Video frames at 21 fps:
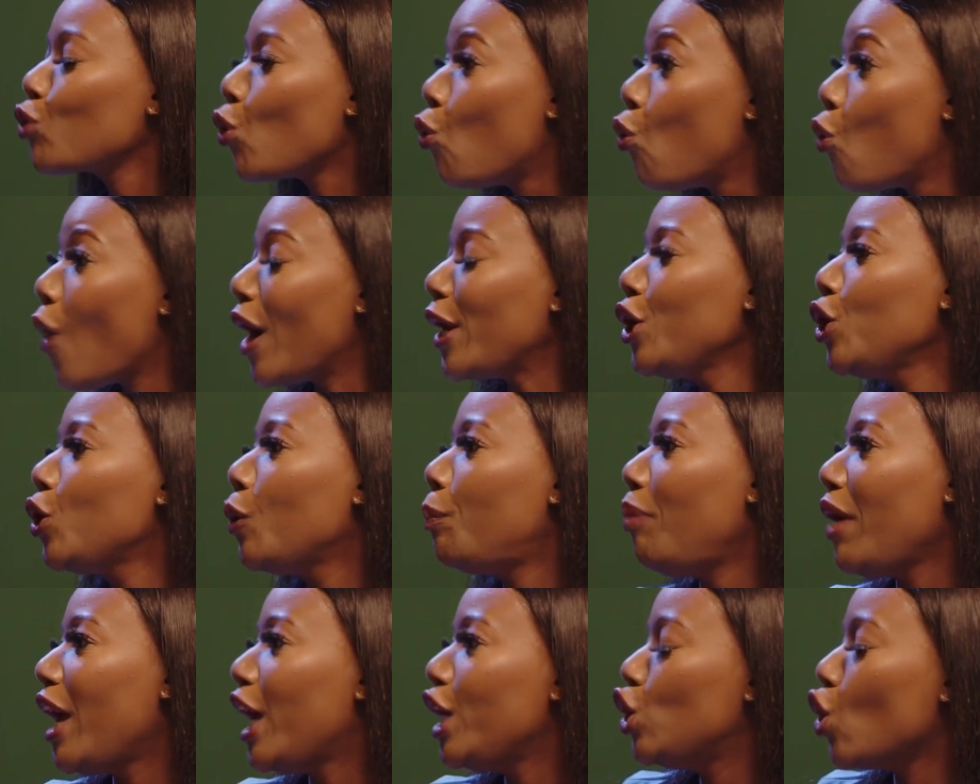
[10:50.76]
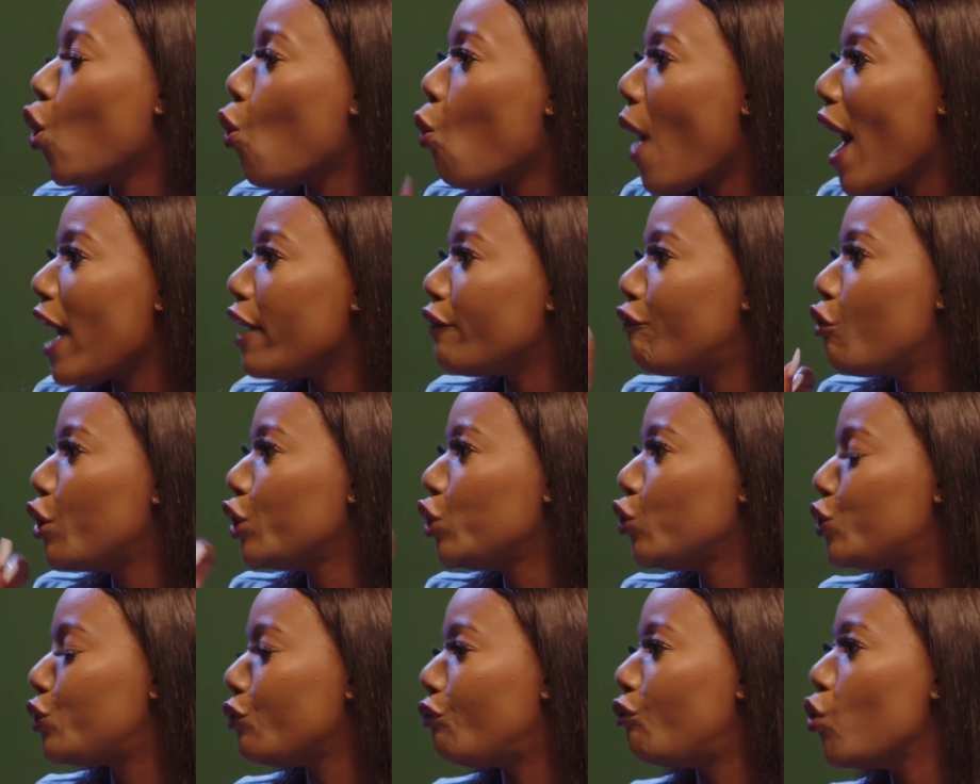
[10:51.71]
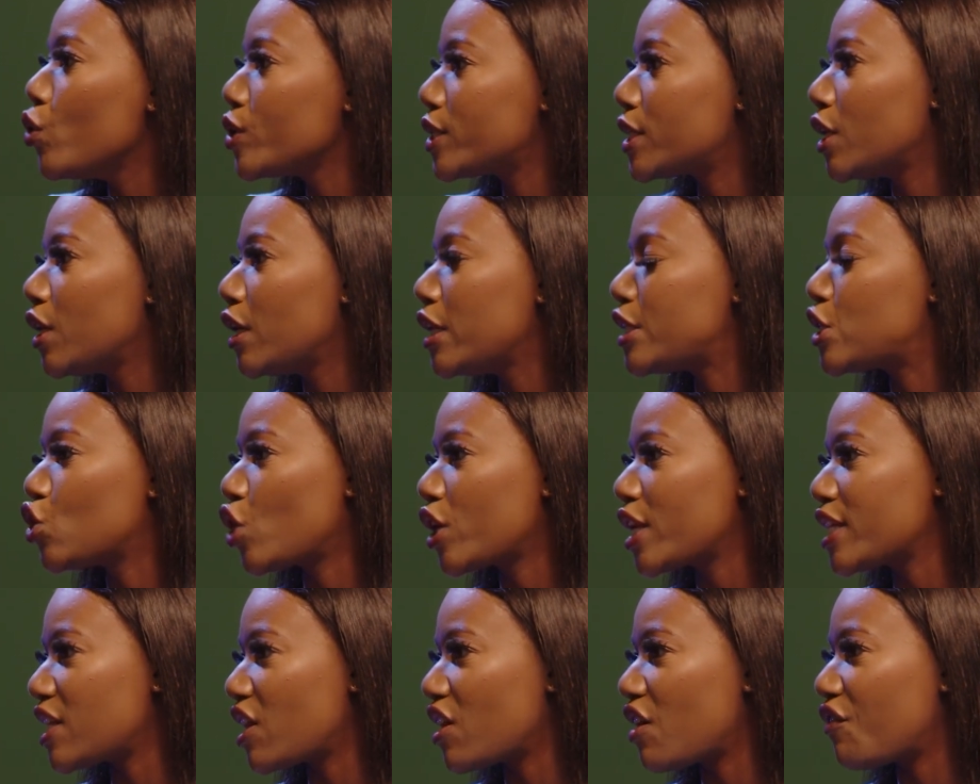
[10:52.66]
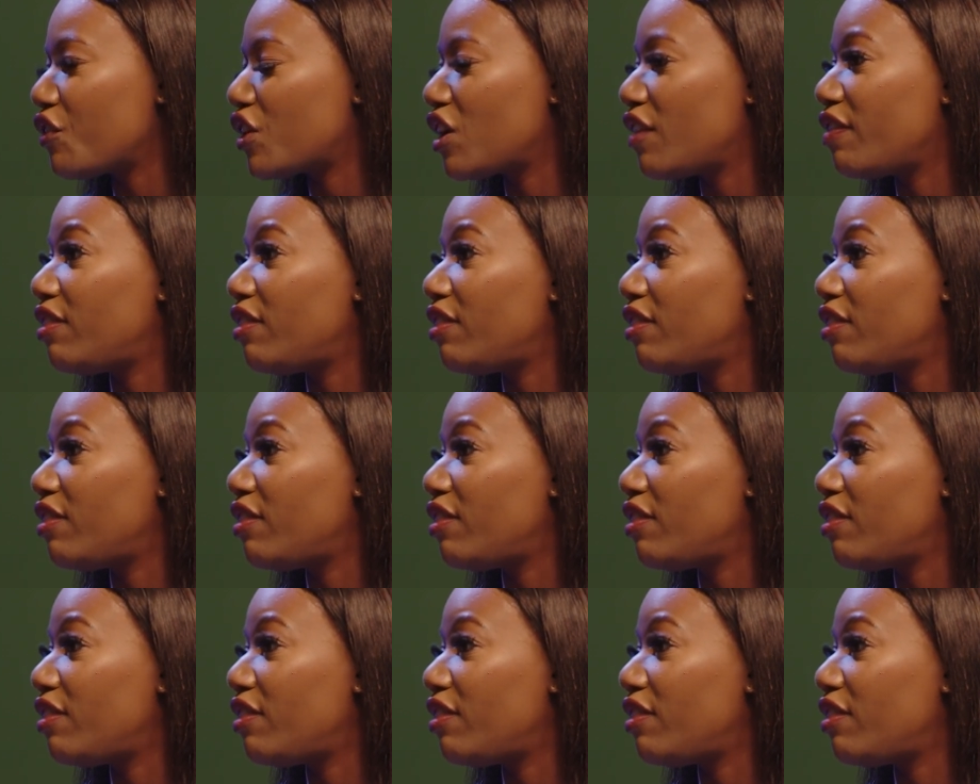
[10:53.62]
what do you pay your wife when you divorce her? It's not a South African